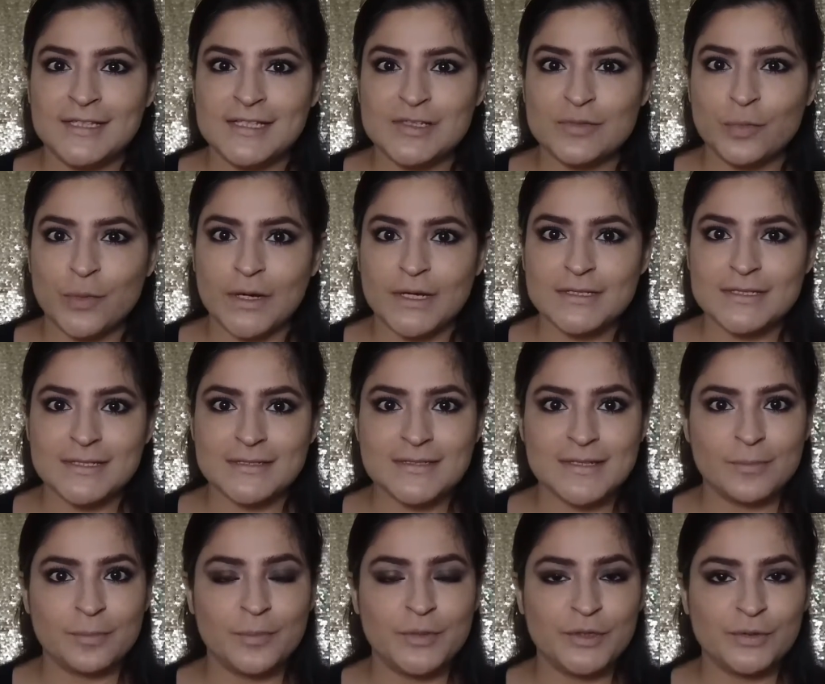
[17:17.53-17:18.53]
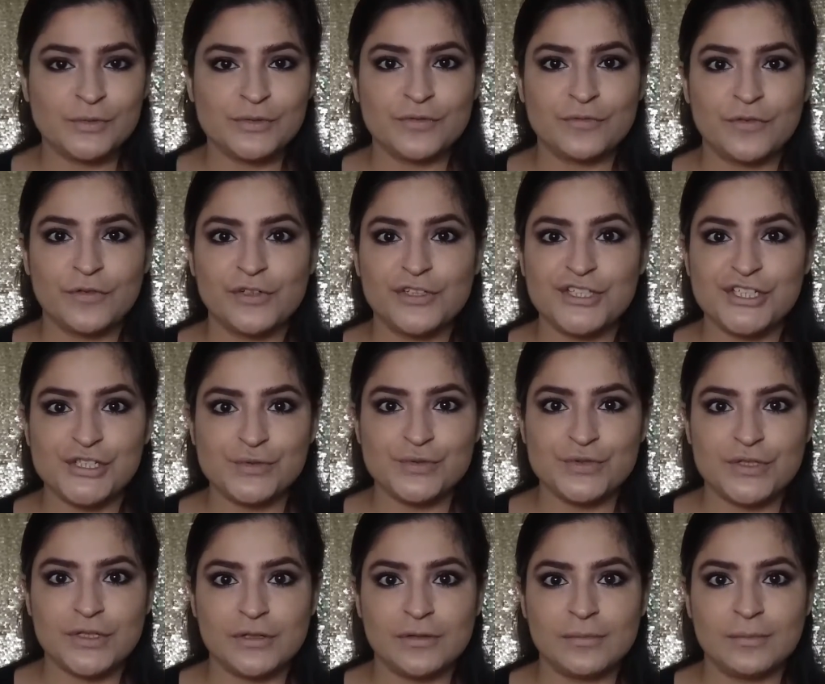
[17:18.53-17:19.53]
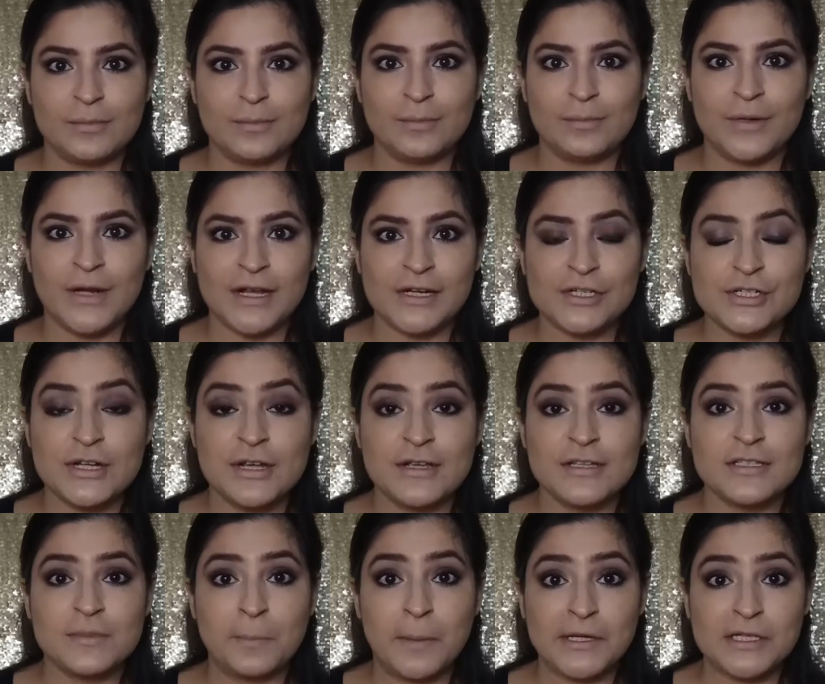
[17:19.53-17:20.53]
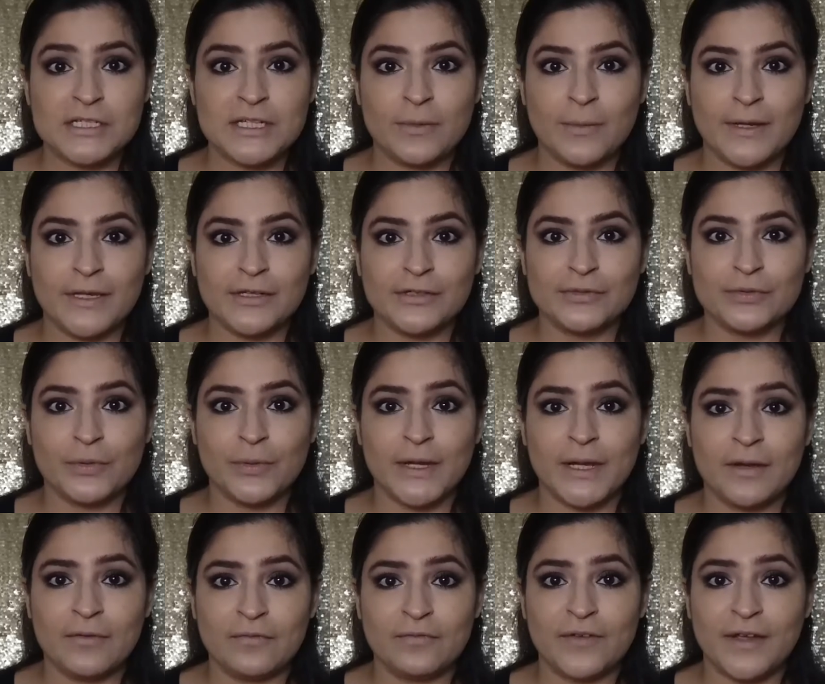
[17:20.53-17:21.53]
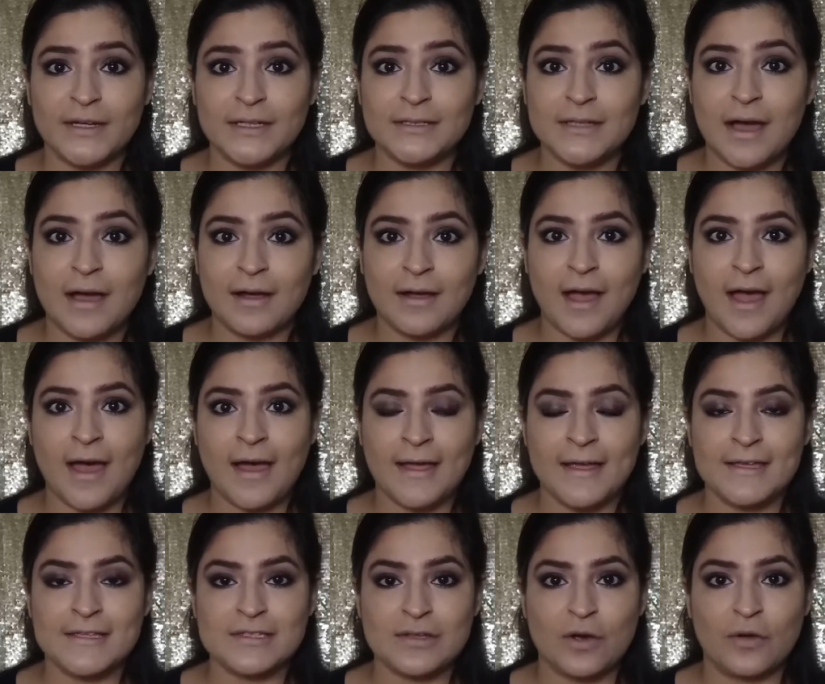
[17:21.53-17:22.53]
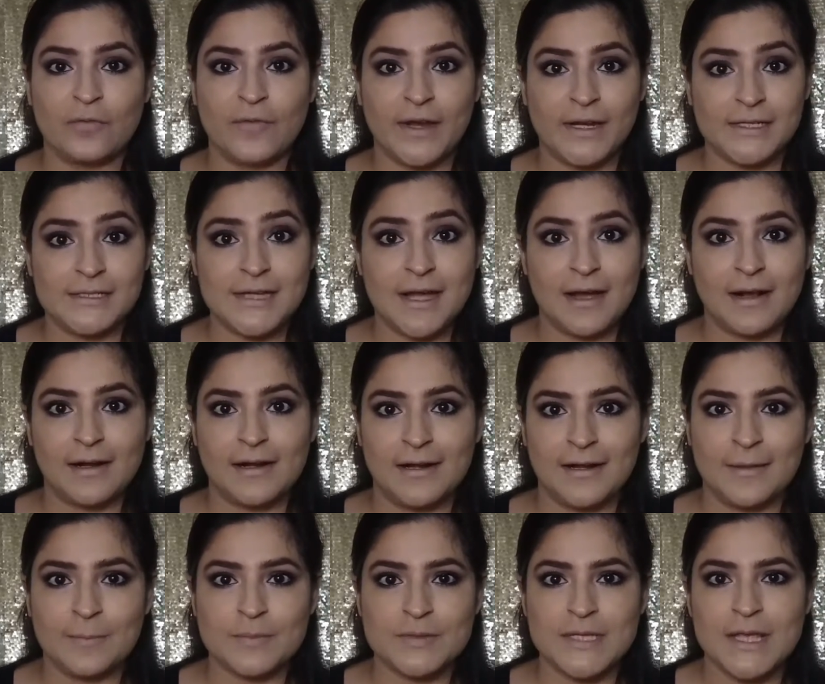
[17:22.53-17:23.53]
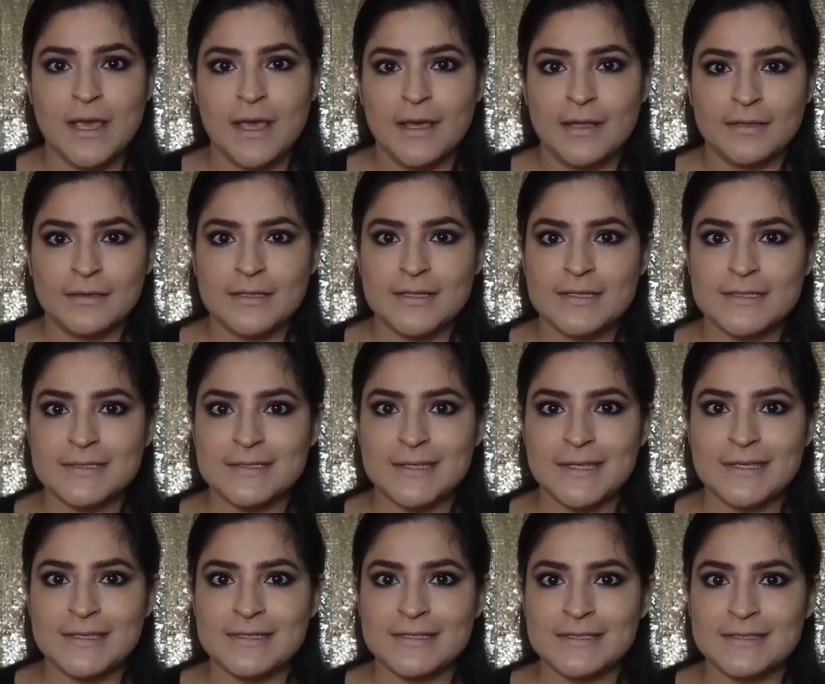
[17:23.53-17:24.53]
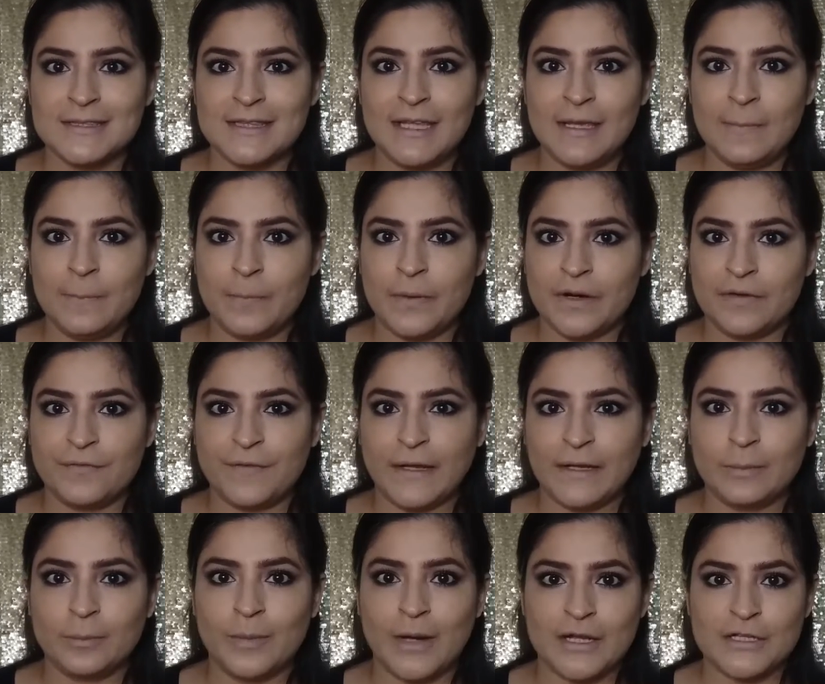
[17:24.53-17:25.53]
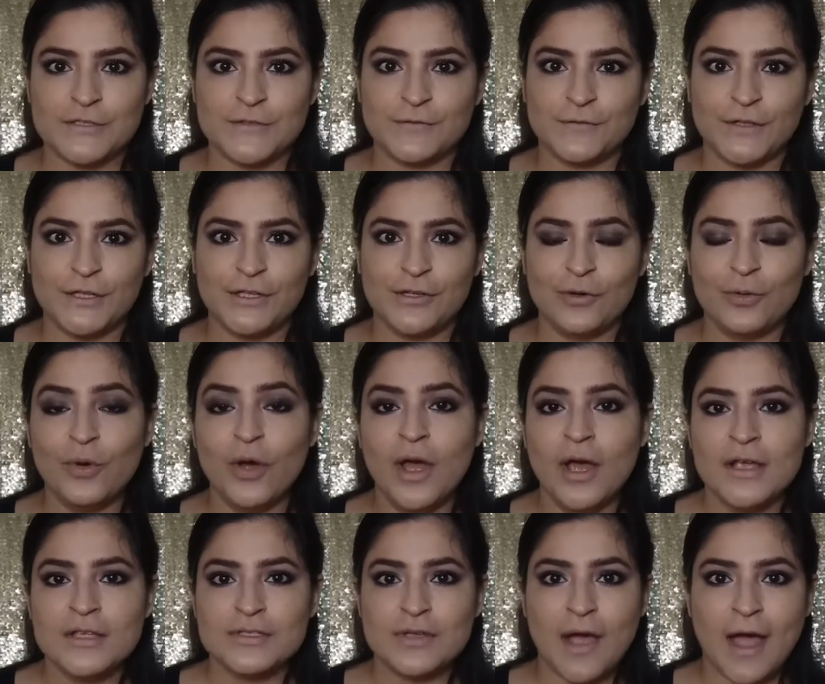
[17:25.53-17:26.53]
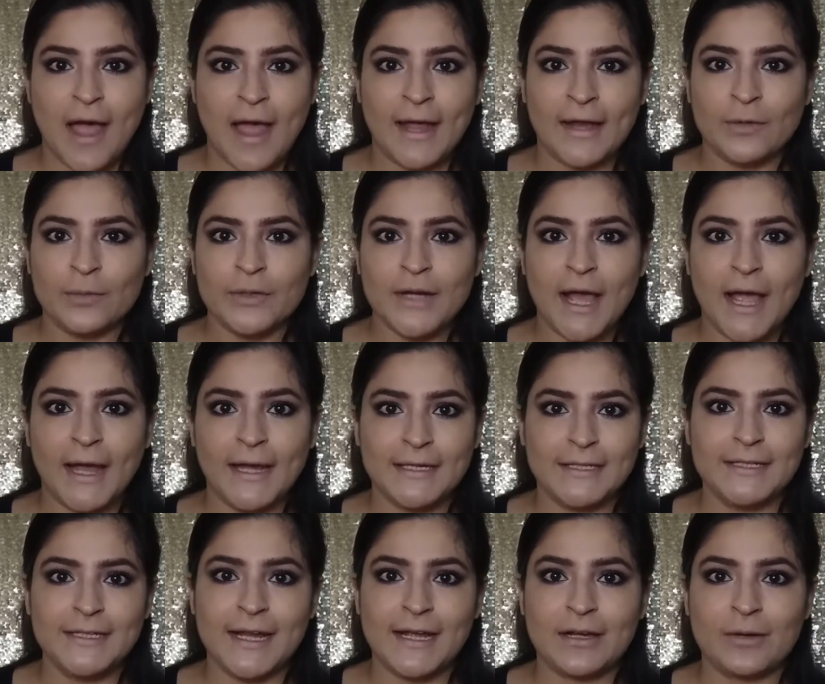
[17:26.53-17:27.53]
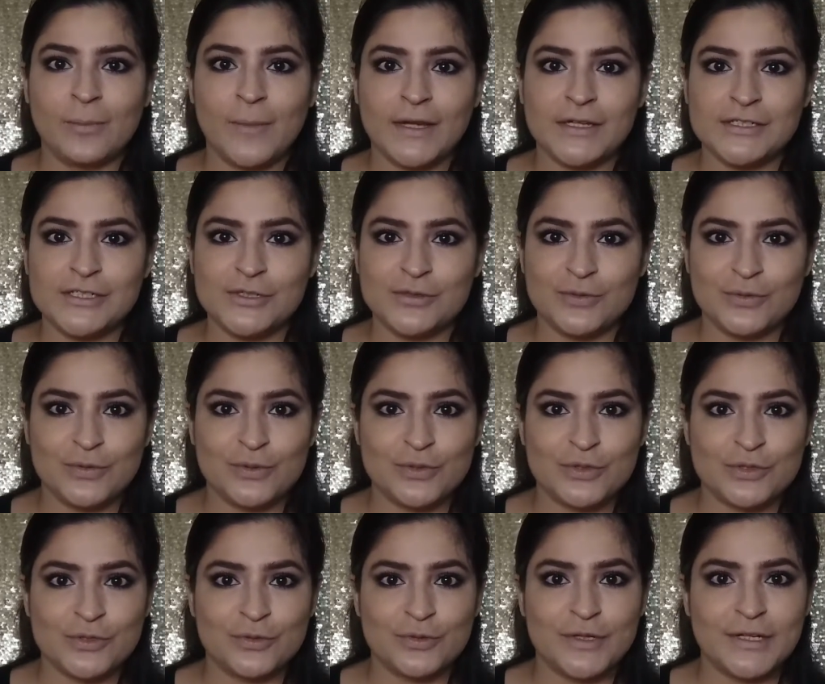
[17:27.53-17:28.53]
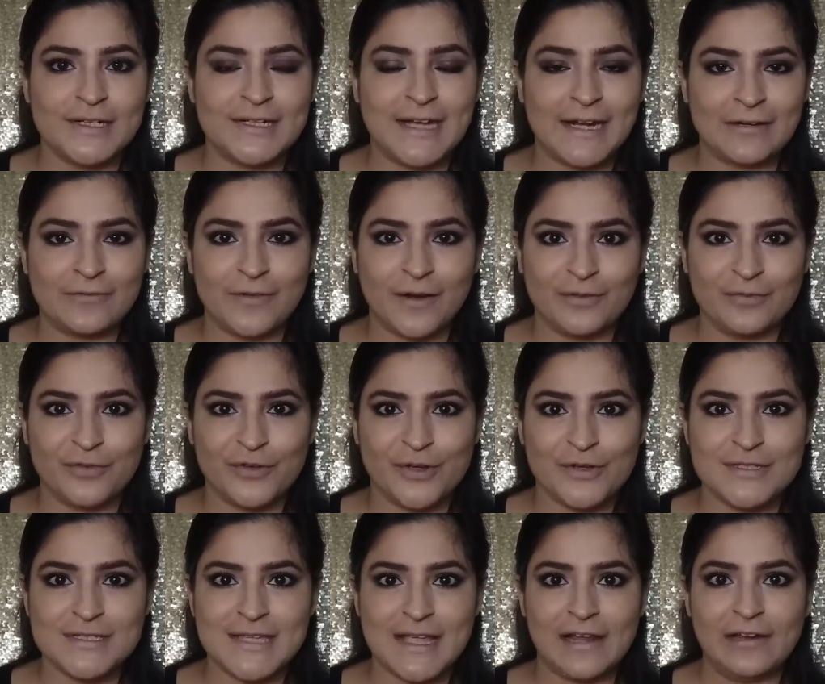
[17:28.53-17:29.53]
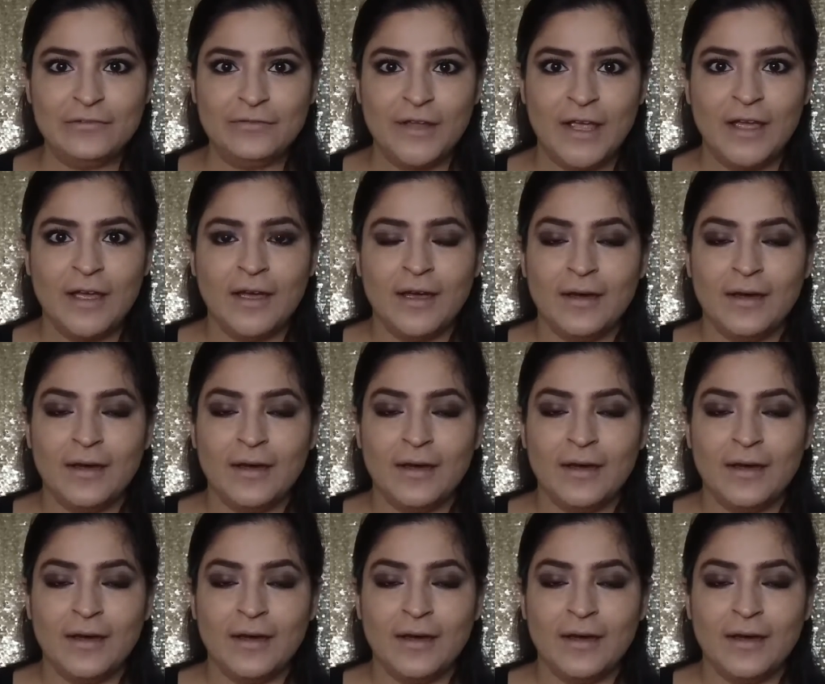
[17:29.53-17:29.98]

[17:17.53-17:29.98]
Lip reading: This works as a beautiful neutral blush, especially when you're doing very dark eyes or very dark lips. This is the perfect blush for you, so I would highly recommend you to get one for yourself.